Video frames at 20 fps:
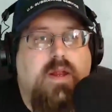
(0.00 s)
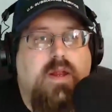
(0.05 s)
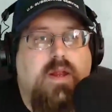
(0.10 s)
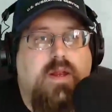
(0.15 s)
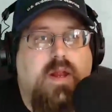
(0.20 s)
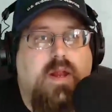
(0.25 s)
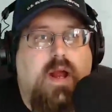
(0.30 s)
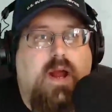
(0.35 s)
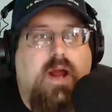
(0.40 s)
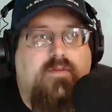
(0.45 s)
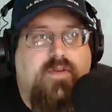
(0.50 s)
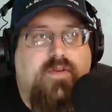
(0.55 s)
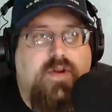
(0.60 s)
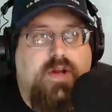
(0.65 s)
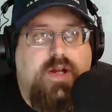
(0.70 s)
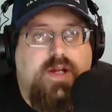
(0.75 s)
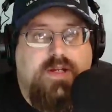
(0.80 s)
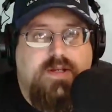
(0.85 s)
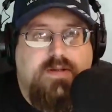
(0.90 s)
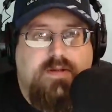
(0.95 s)
after
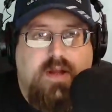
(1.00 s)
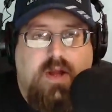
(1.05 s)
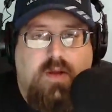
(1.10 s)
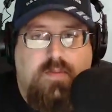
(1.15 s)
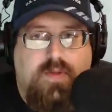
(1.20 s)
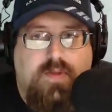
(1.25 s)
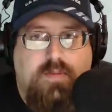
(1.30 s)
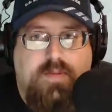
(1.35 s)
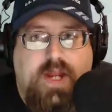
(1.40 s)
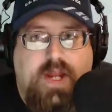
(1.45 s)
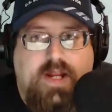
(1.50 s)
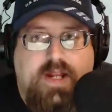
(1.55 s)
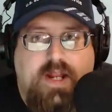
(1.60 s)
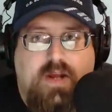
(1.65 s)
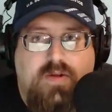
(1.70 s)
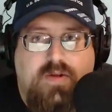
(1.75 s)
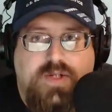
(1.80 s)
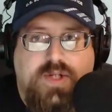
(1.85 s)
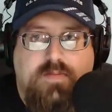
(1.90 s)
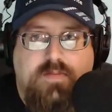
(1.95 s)
he's helped them take down
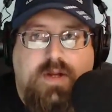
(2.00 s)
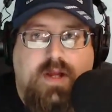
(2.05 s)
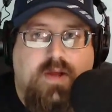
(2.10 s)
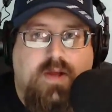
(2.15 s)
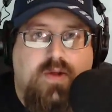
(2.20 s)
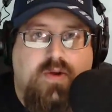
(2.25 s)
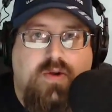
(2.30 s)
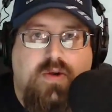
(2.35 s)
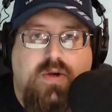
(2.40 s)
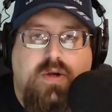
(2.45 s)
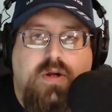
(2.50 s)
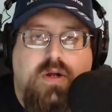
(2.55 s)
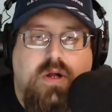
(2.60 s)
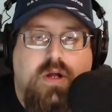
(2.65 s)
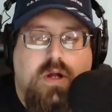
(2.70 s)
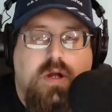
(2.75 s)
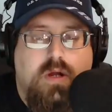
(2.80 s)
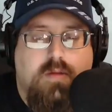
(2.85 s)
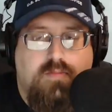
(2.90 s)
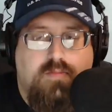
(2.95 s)
so many other
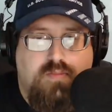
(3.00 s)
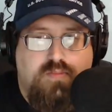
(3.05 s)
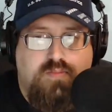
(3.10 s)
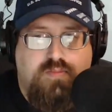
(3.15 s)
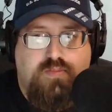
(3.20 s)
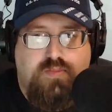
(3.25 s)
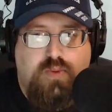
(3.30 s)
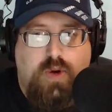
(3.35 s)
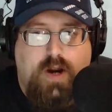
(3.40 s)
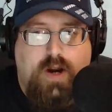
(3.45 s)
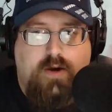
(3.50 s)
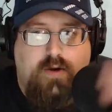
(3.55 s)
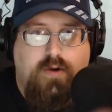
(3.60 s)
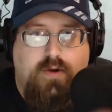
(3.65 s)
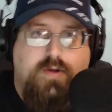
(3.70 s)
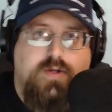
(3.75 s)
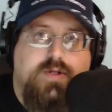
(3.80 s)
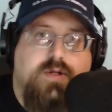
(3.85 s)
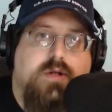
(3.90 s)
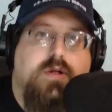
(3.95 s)

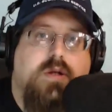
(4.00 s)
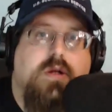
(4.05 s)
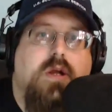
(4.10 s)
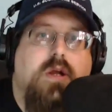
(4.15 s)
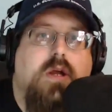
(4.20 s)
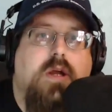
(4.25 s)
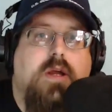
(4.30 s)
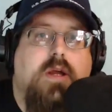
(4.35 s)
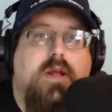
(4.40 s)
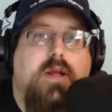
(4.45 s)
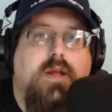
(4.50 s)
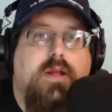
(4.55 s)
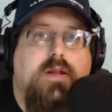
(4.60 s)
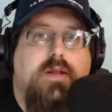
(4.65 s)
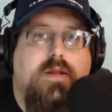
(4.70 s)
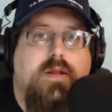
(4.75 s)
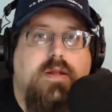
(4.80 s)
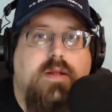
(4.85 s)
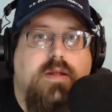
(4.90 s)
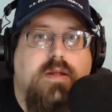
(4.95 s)
predators.
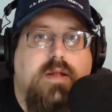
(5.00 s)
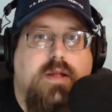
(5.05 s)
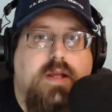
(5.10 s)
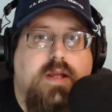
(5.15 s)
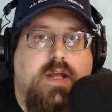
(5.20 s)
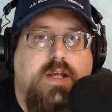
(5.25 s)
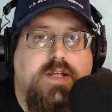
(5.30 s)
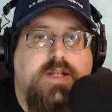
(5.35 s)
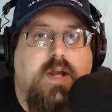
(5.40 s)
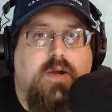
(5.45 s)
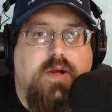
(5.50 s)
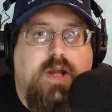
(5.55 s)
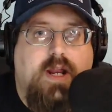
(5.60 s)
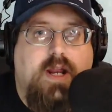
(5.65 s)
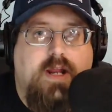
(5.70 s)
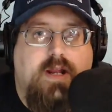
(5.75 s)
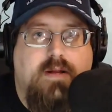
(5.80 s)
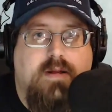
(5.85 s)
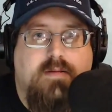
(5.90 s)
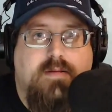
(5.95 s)
He's now
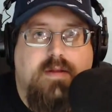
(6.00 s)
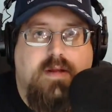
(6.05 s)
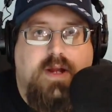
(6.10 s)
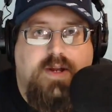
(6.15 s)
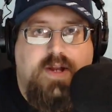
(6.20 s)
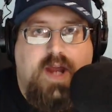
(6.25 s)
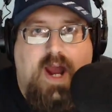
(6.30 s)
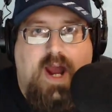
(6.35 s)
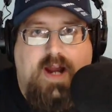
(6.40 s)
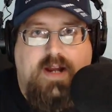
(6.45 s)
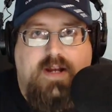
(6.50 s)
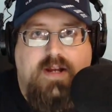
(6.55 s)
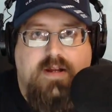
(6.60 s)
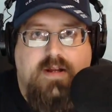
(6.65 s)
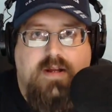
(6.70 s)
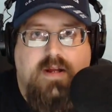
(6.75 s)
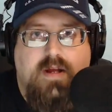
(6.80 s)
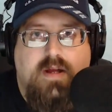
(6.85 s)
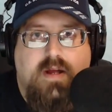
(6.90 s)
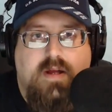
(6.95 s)
getting attacked
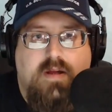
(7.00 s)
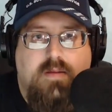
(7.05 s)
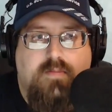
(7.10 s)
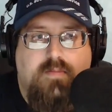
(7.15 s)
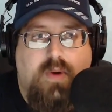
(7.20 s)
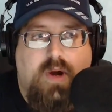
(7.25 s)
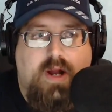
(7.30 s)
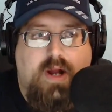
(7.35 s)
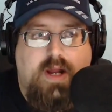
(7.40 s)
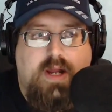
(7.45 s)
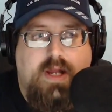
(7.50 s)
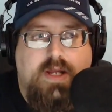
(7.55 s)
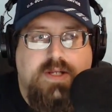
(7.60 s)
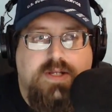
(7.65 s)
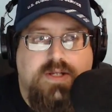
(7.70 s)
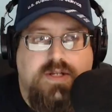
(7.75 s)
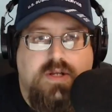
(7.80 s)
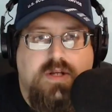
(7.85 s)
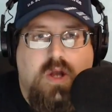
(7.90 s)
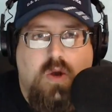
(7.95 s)
by his
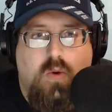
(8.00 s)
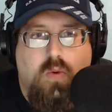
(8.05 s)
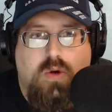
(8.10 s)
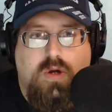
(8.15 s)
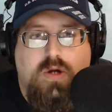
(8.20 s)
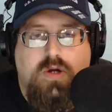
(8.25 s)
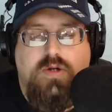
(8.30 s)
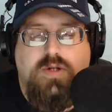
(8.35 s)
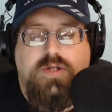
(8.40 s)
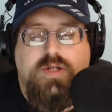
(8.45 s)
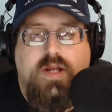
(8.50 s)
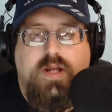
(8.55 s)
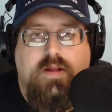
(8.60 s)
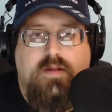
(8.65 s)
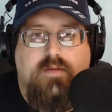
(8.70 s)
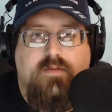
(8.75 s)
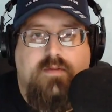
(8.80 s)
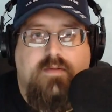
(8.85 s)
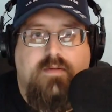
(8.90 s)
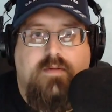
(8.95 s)
coworkers
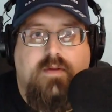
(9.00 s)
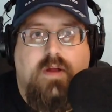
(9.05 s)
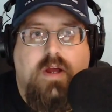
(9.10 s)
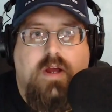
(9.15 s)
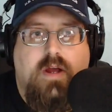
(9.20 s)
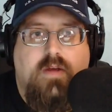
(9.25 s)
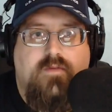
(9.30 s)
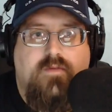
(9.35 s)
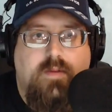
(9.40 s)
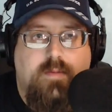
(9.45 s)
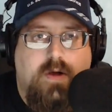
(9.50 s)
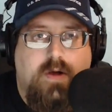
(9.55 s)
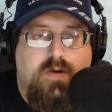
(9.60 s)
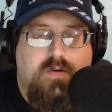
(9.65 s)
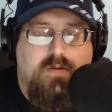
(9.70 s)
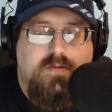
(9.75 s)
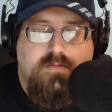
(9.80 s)
and female